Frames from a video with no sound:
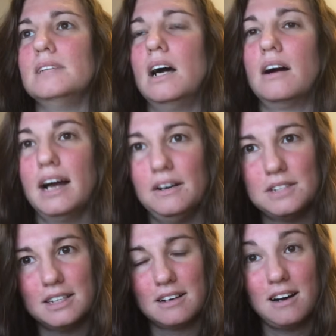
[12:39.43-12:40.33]
our
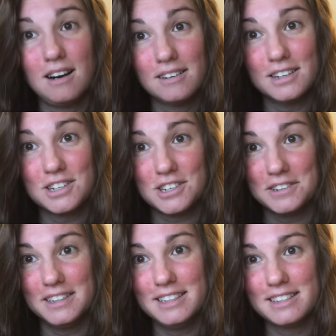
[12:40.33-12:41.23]
house and car
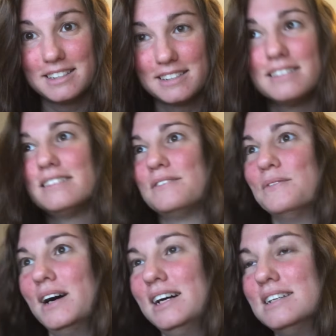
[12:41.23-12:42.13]
insurance
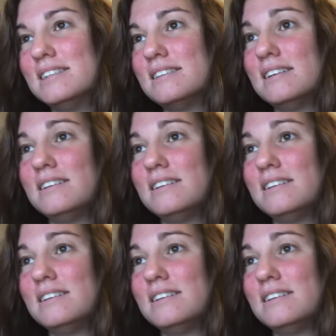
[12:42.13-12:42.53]
was